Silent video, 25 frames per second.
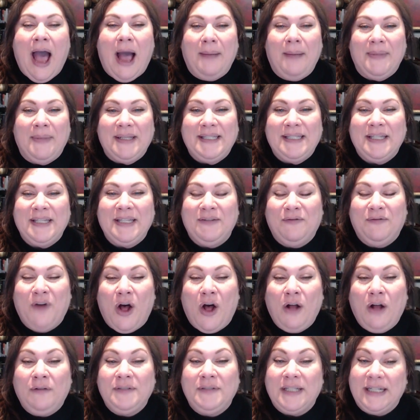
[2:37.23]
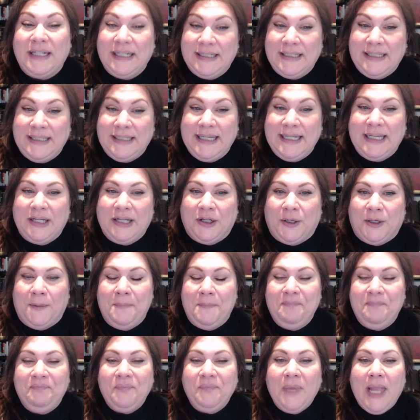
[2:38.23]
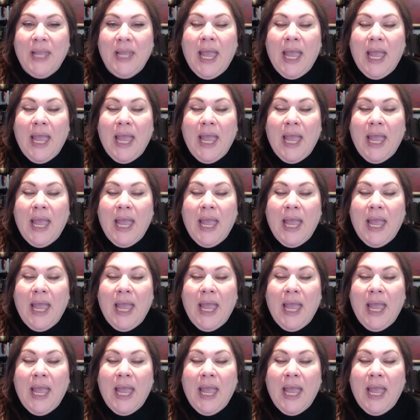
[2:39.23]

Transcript: um, that's involved in a deal.